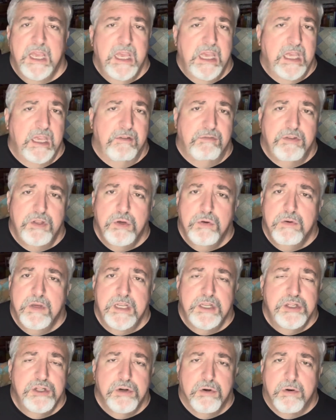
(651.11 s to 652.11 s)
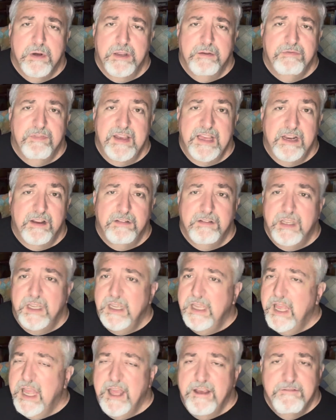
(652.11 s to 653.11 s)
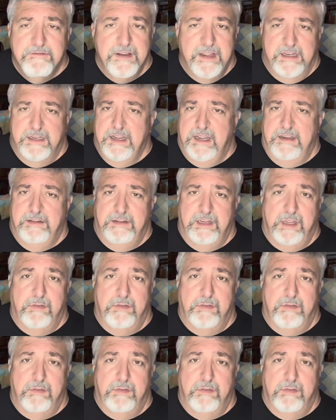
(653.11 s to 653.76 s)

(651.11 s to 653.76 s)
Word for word: If you enjoy fantasy, fantastic.